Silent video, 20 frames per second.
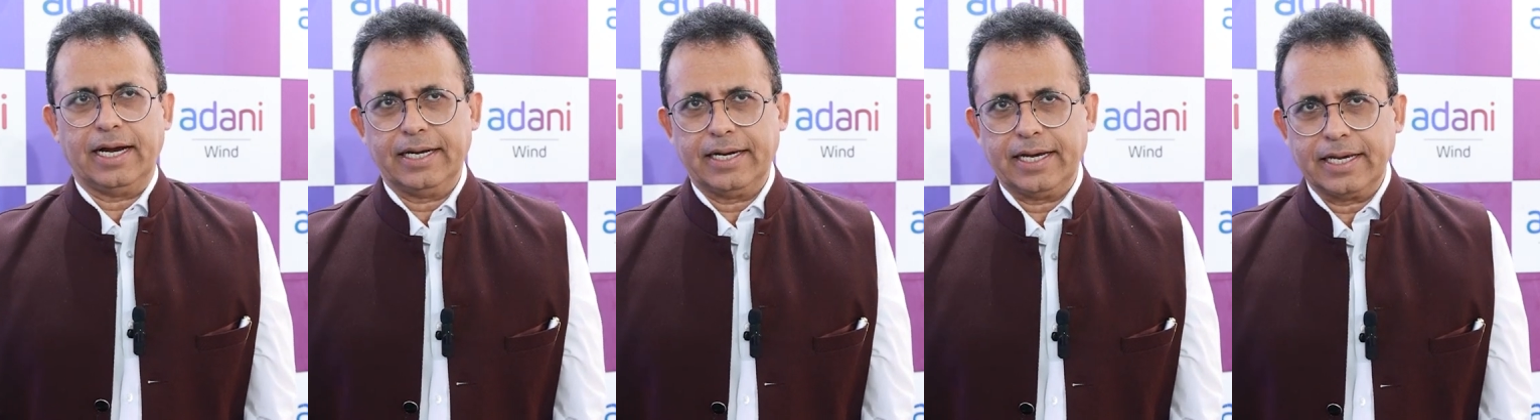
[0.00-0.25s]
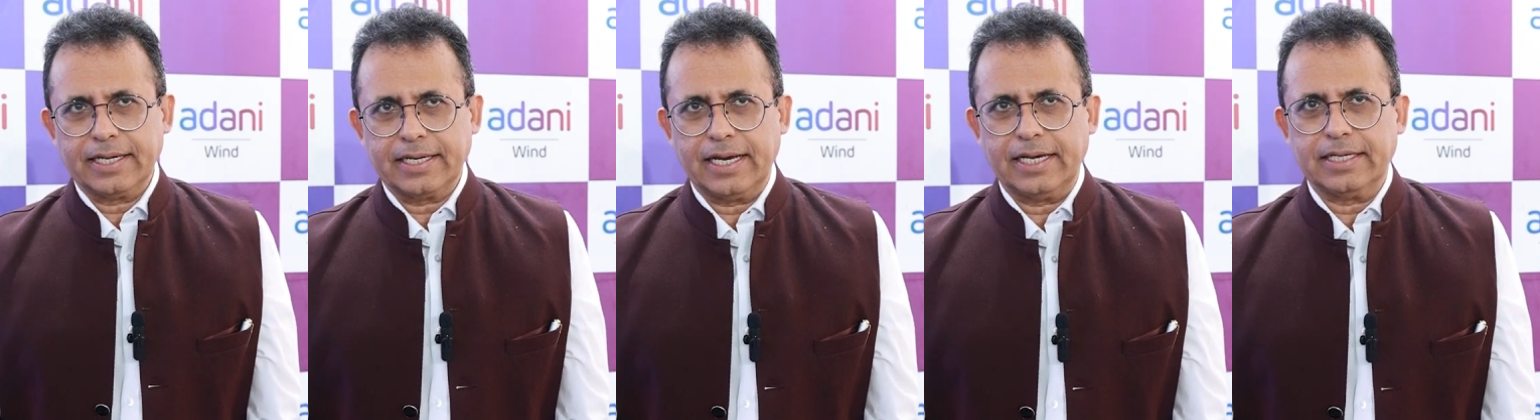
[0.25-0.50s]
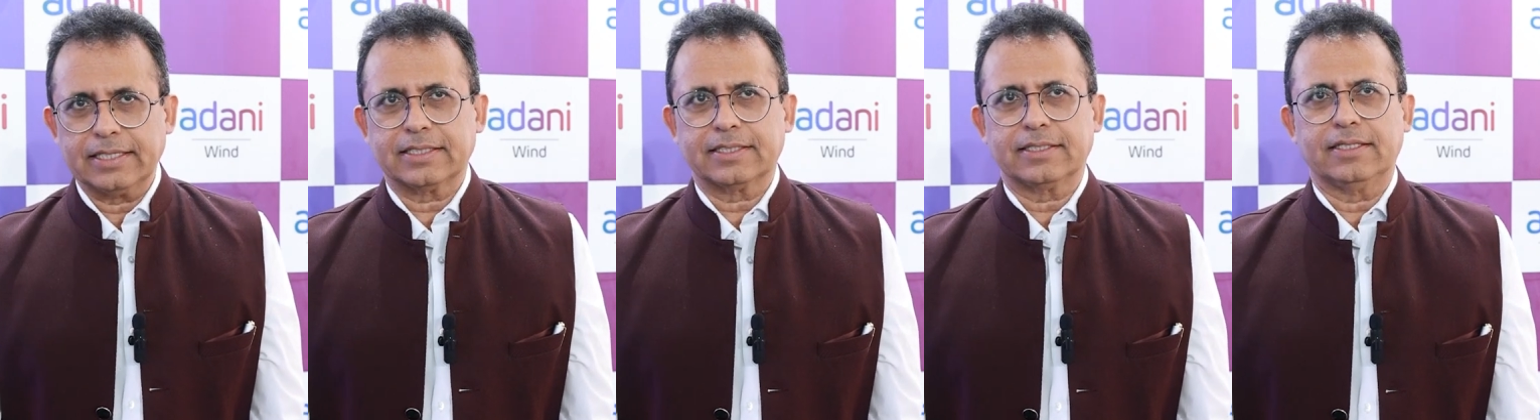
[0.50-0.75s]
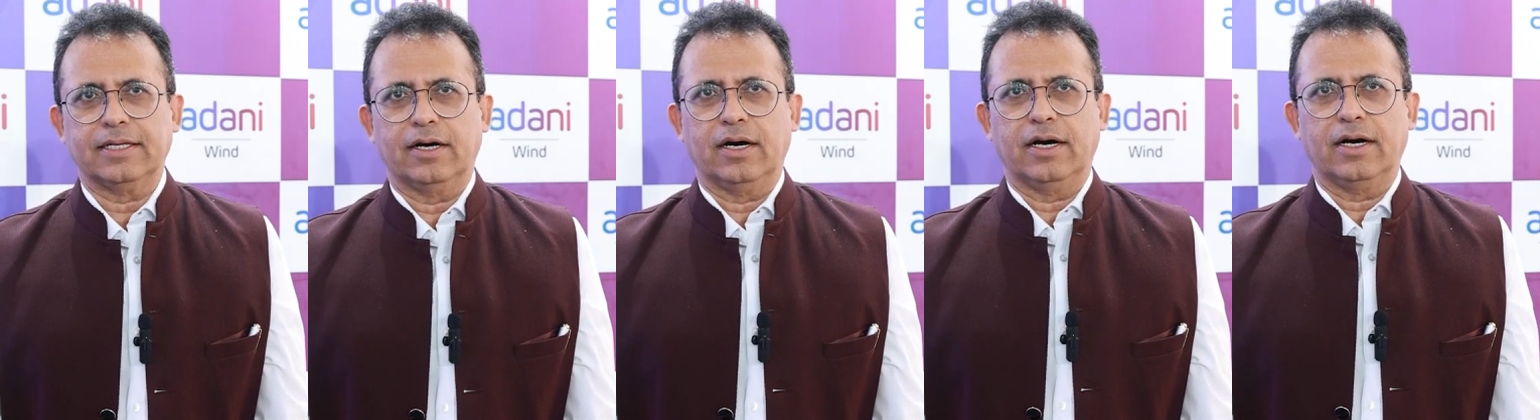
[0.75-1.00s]
And I
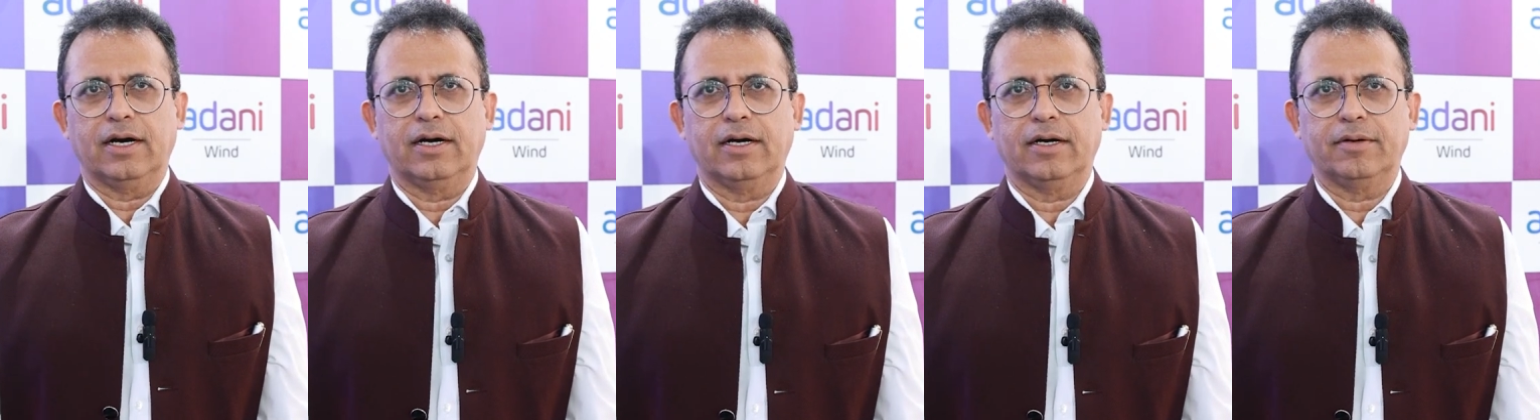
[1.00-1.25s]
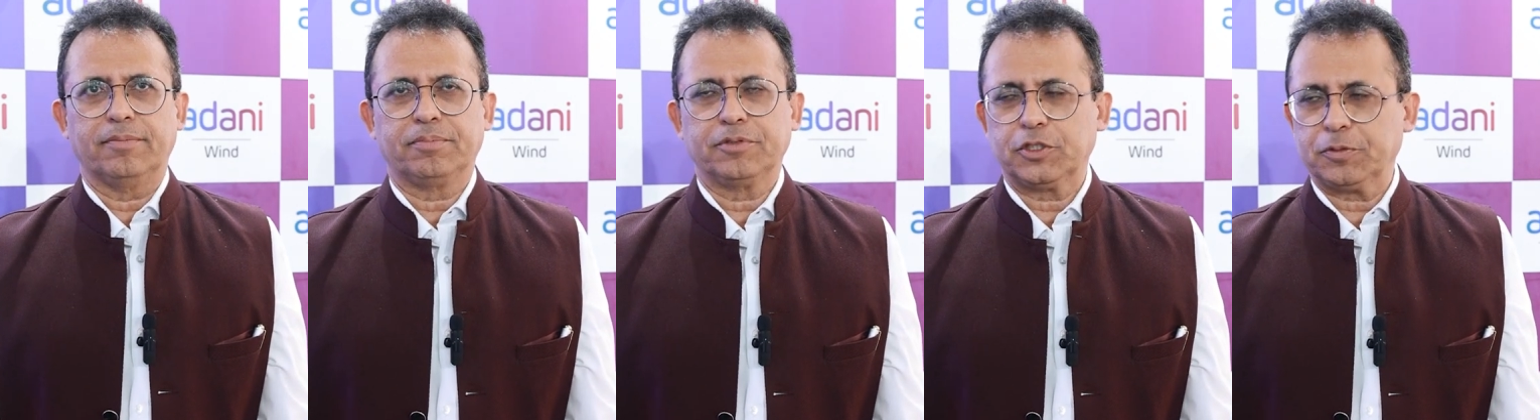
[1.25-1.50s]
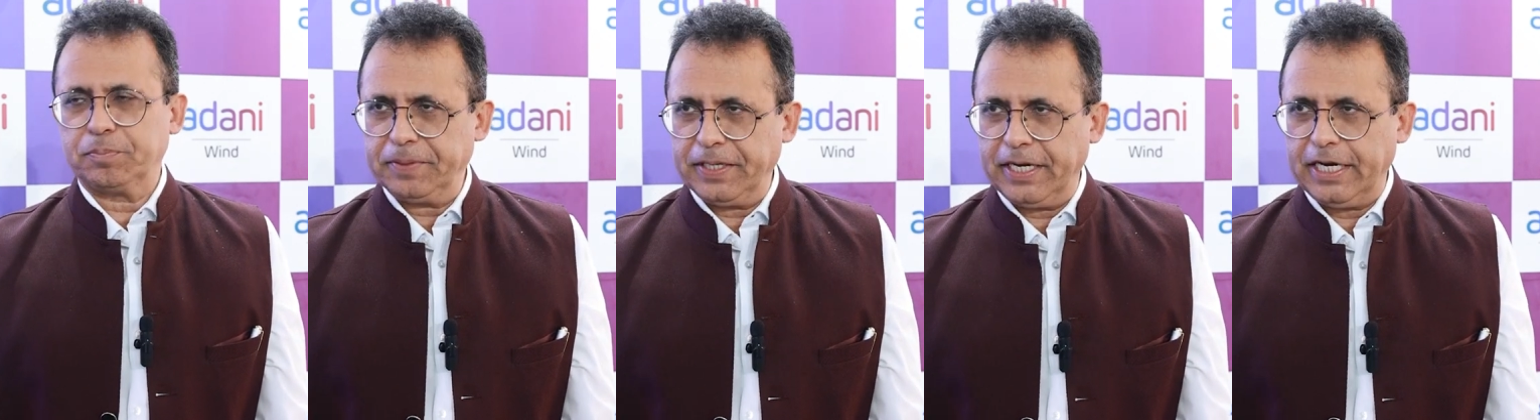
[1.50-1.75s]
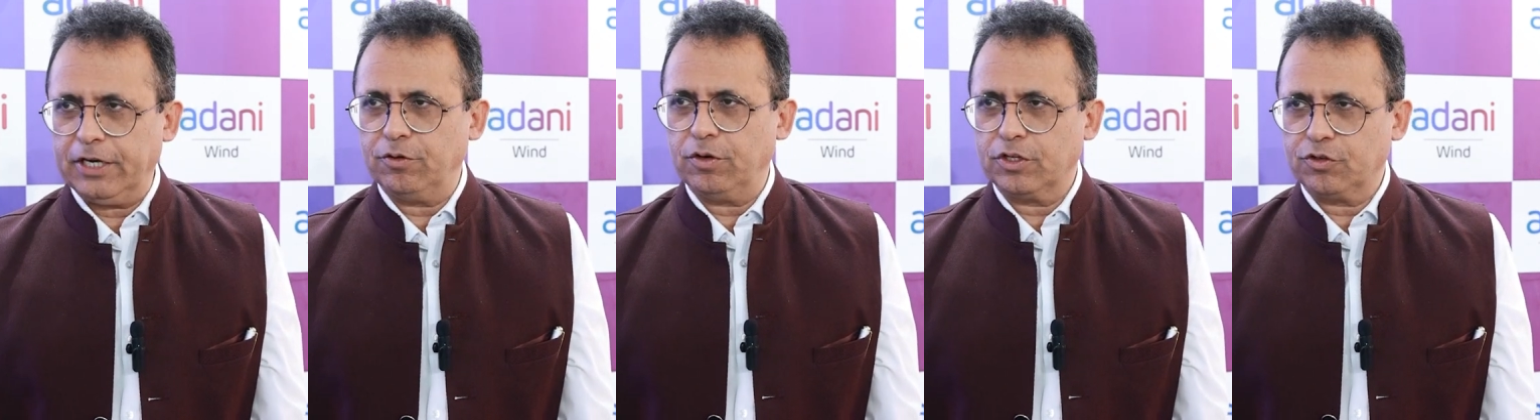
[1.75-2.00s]
guess the
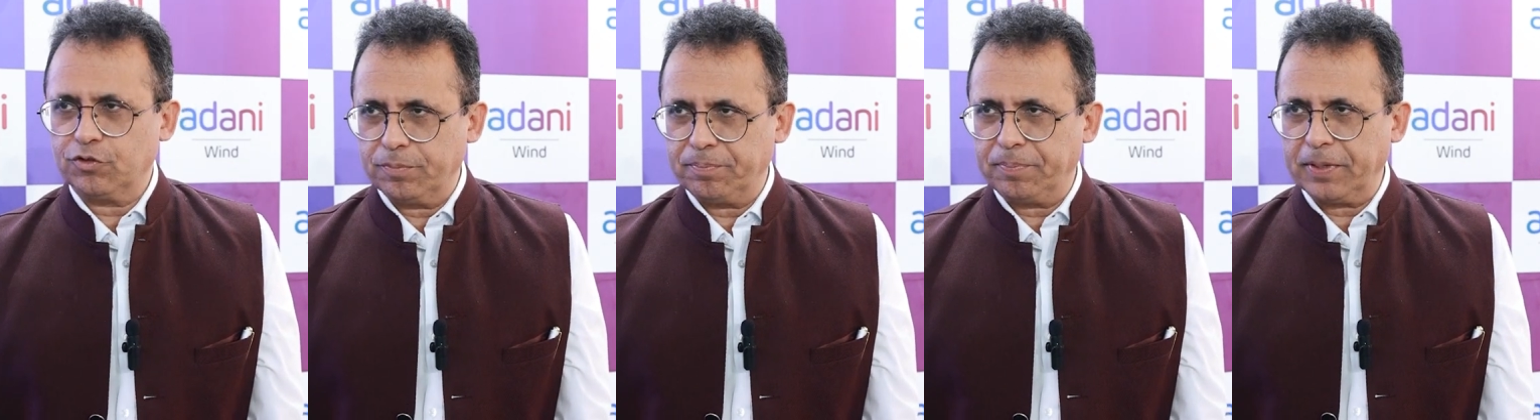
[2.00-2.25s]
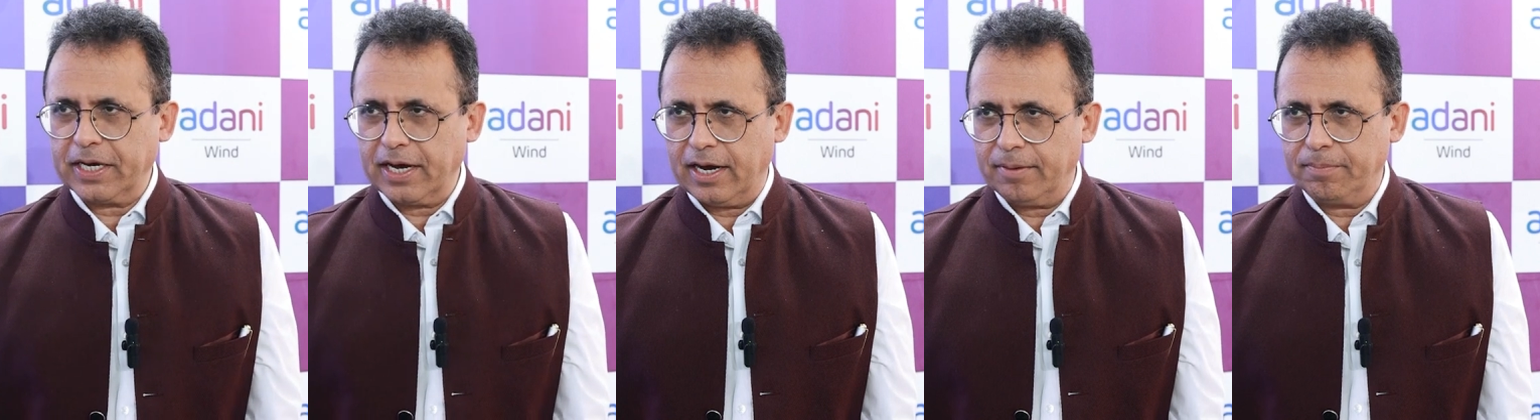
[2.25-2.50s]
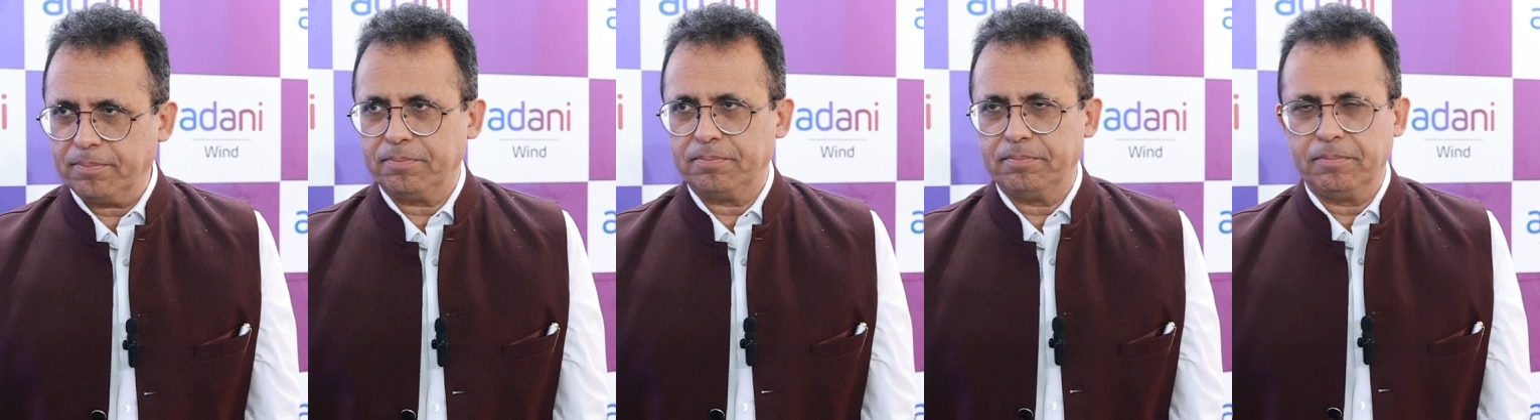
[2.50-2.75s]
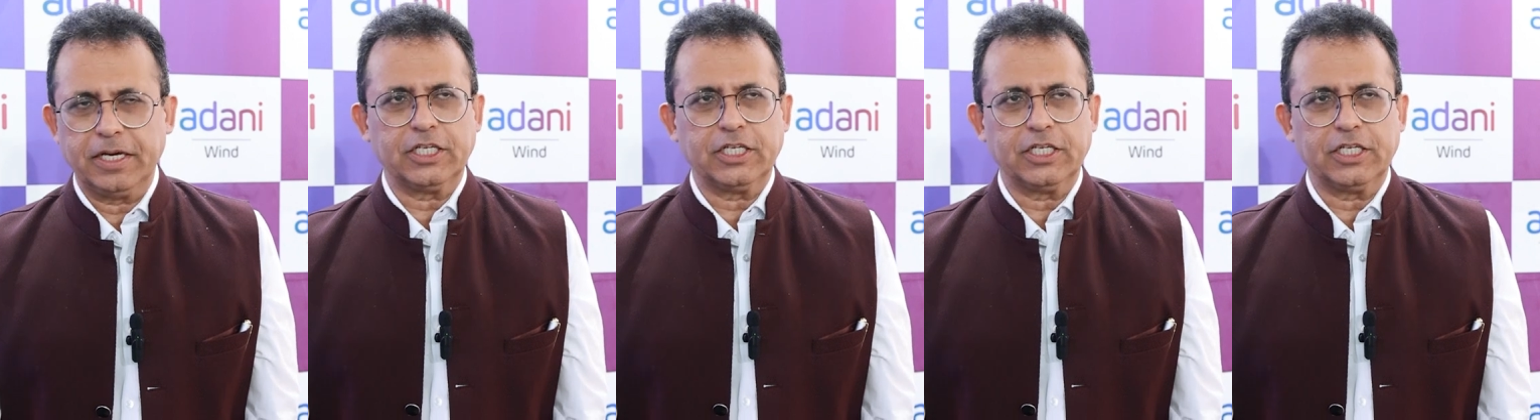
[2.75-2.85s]
speed which we pick up